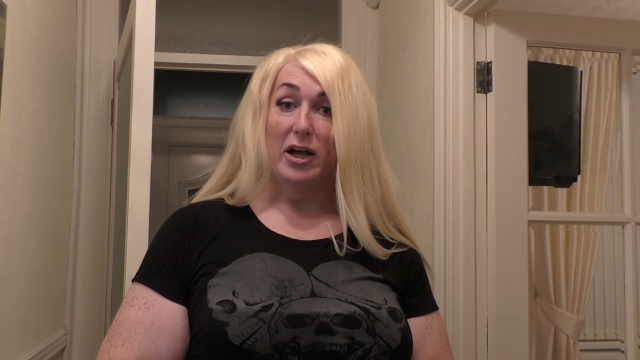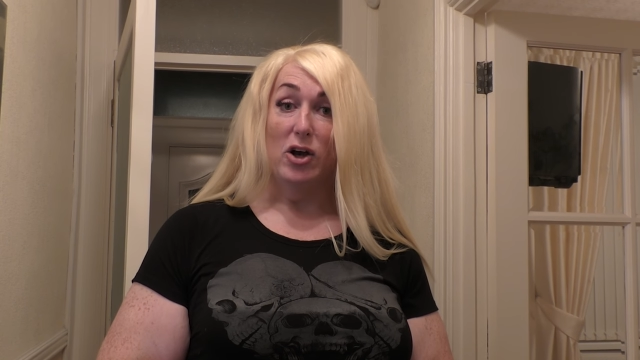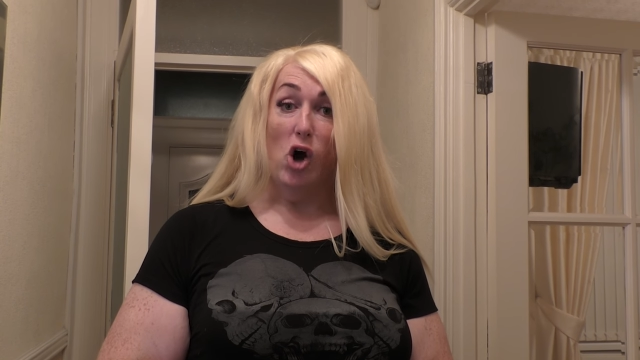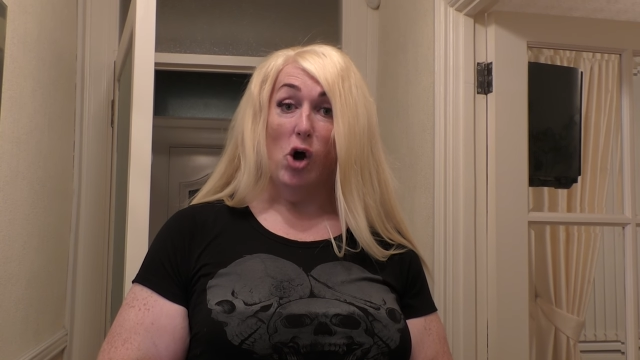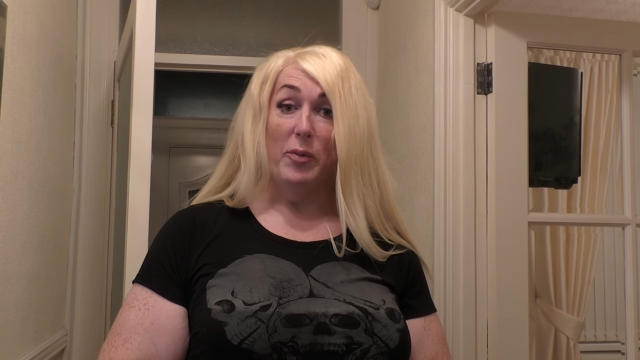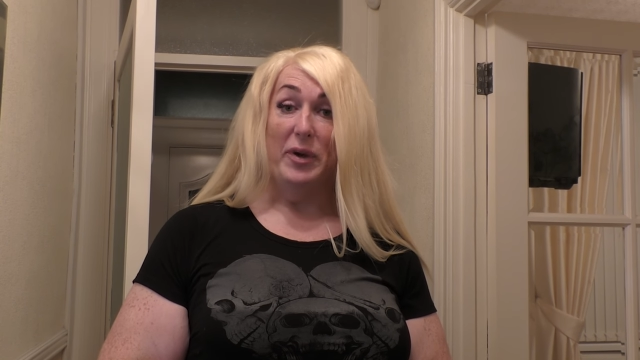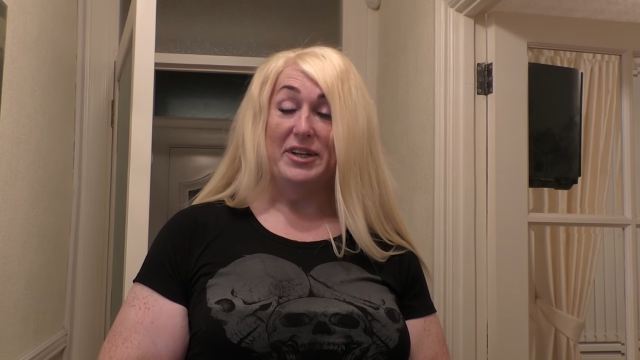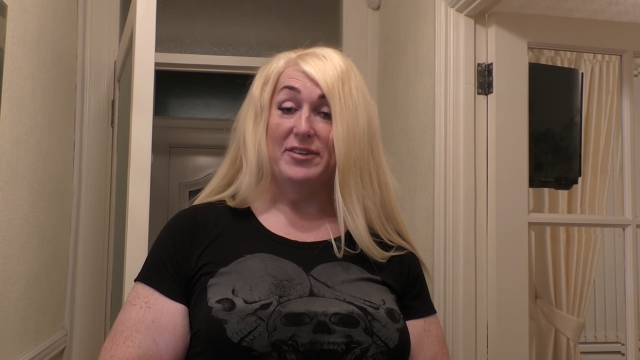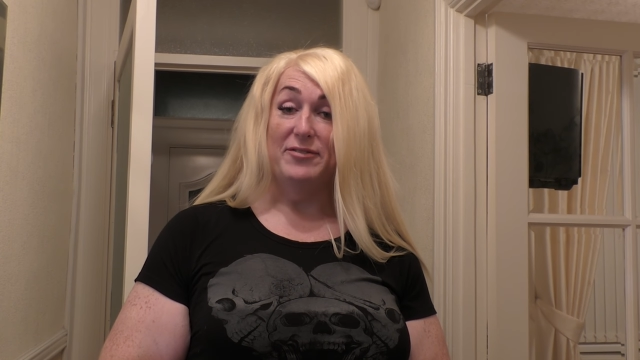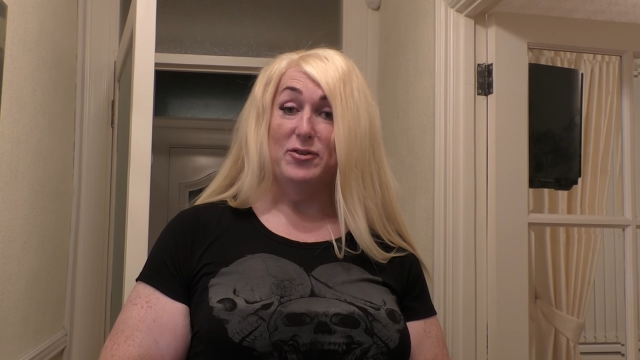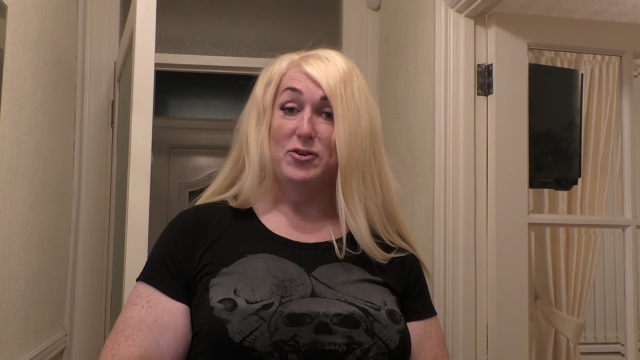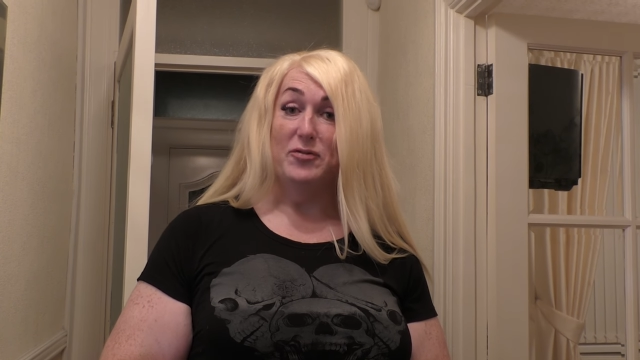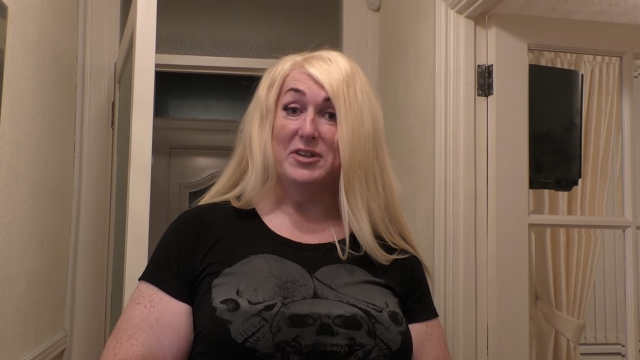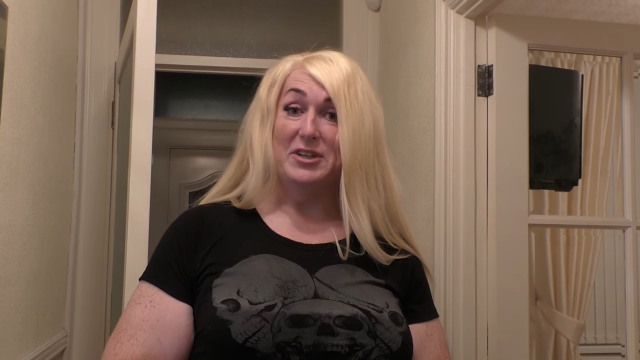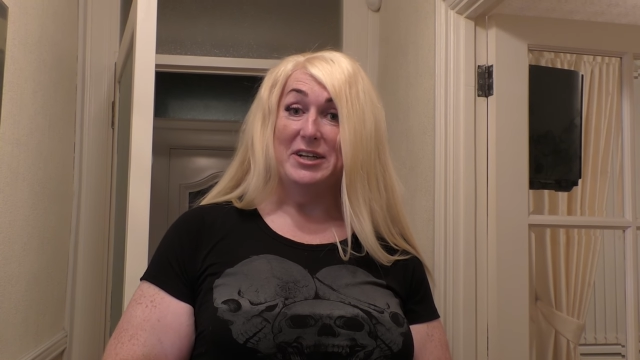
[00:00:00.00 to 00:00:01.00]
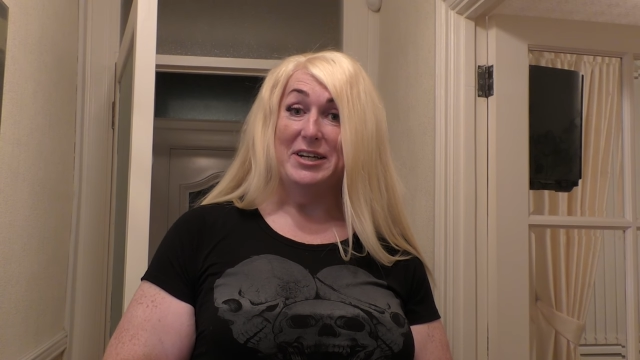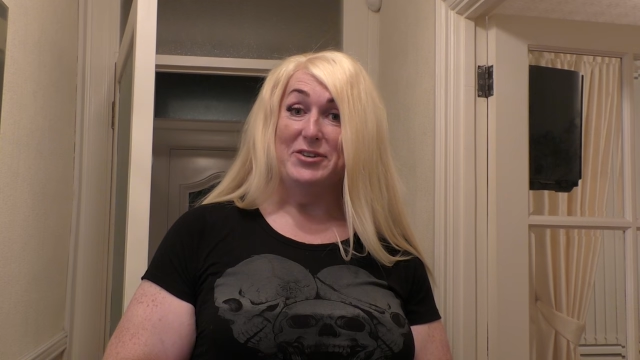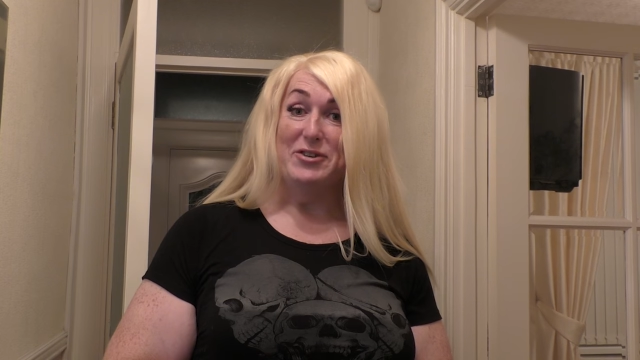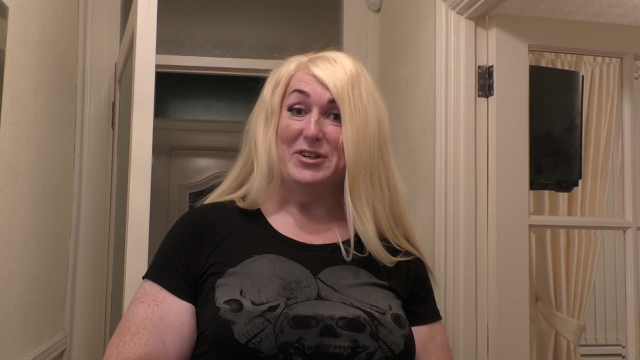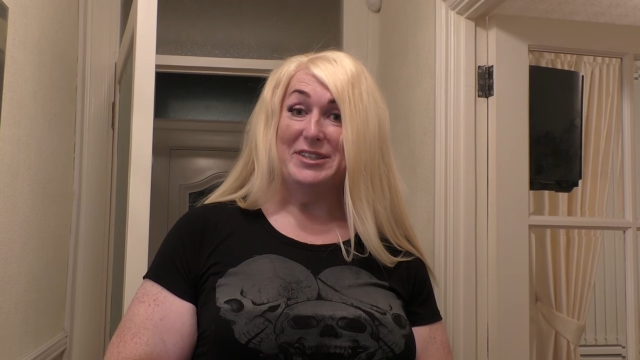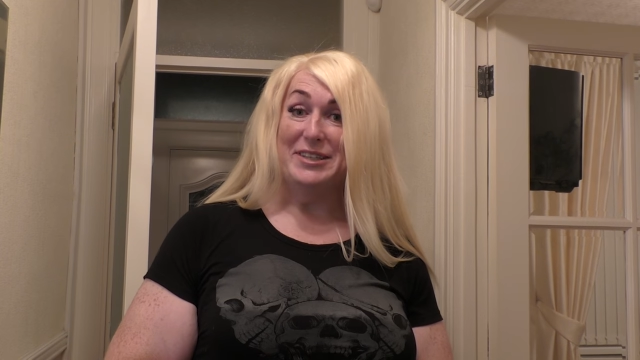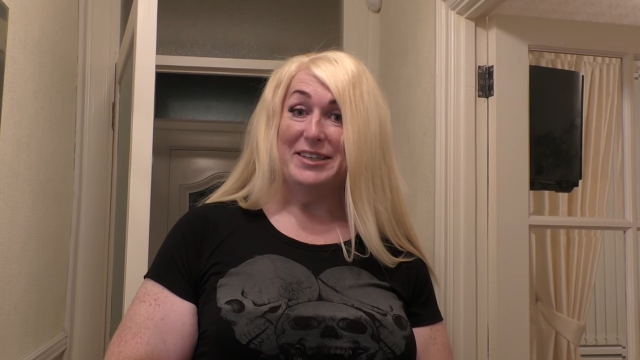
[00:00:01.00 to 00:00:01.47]
Comment if you've had an
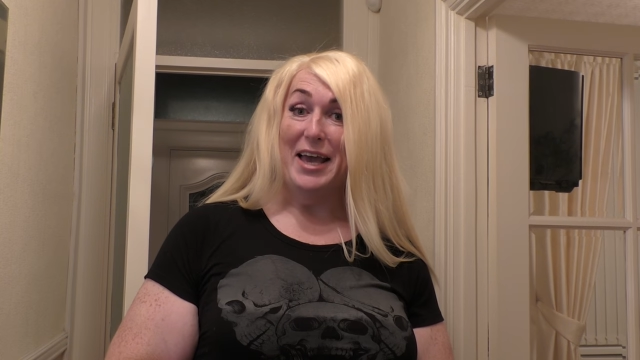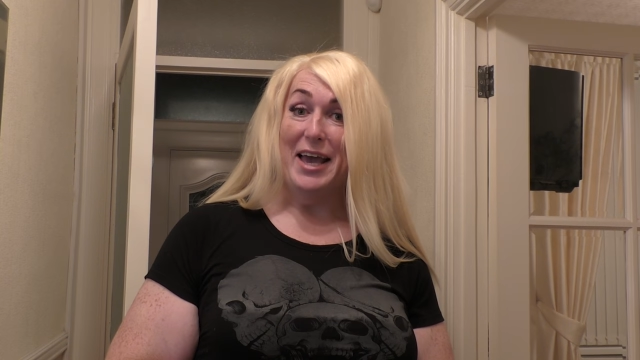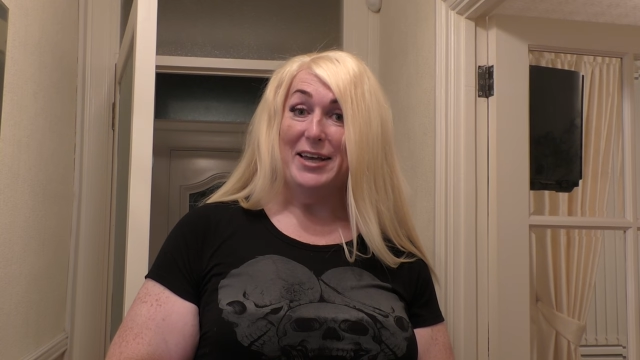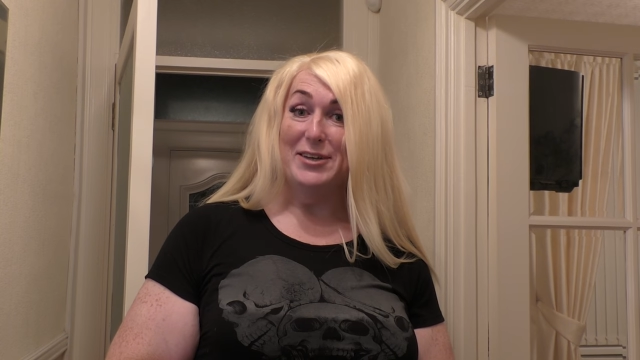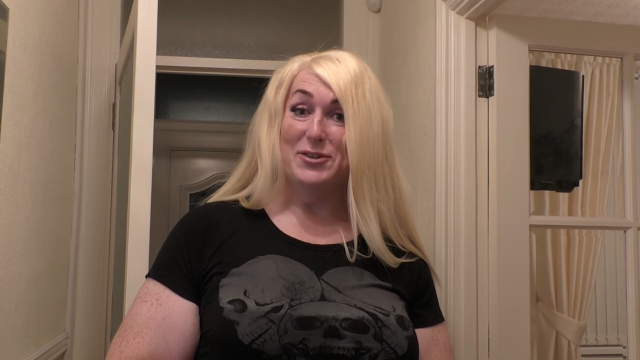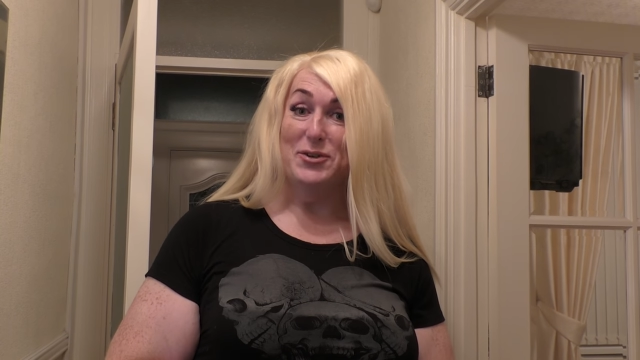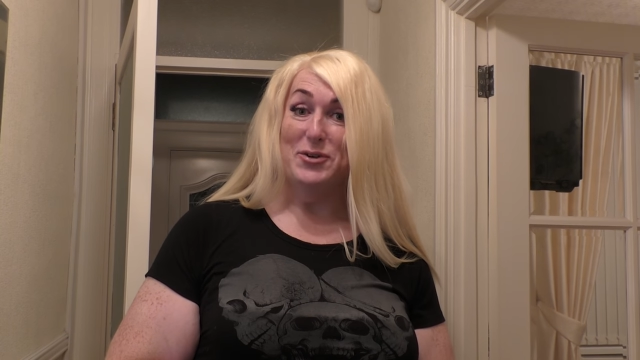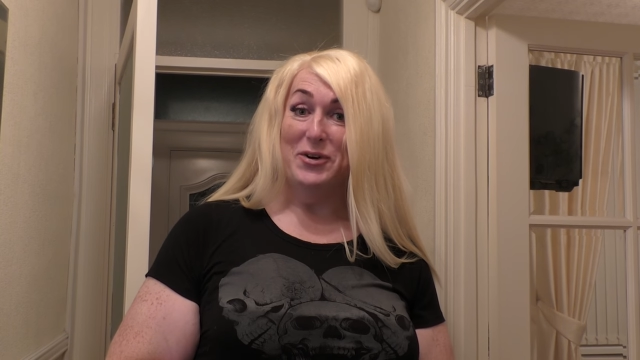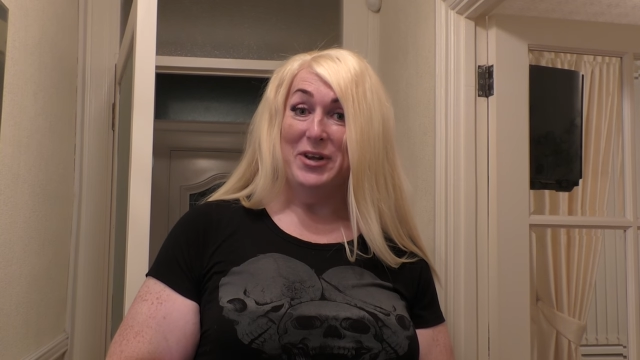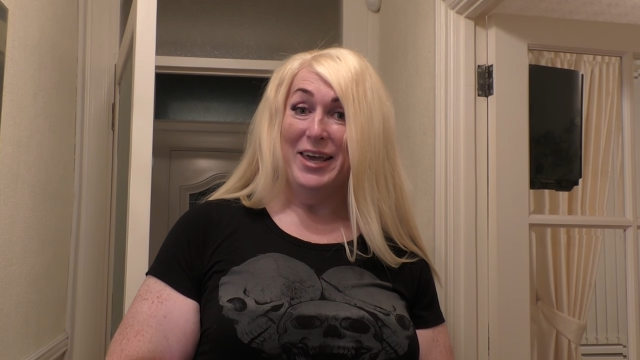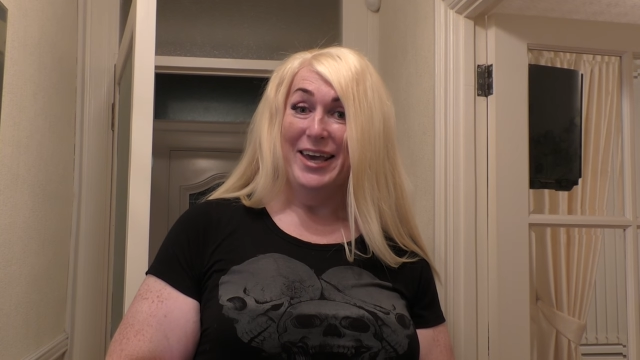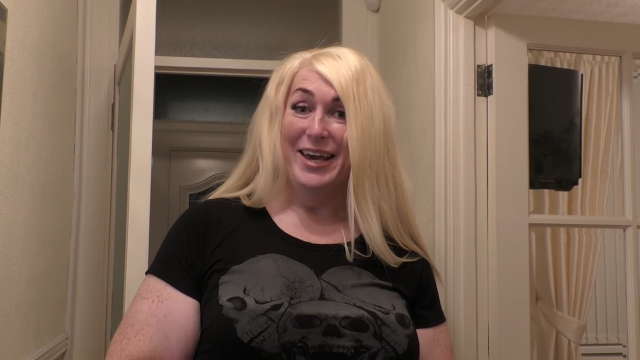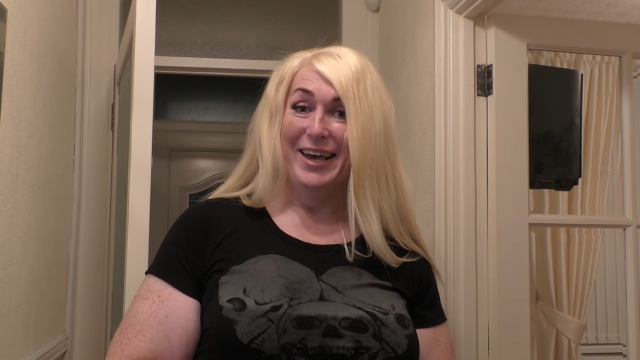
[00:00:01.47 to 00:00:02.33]
interesting hair story.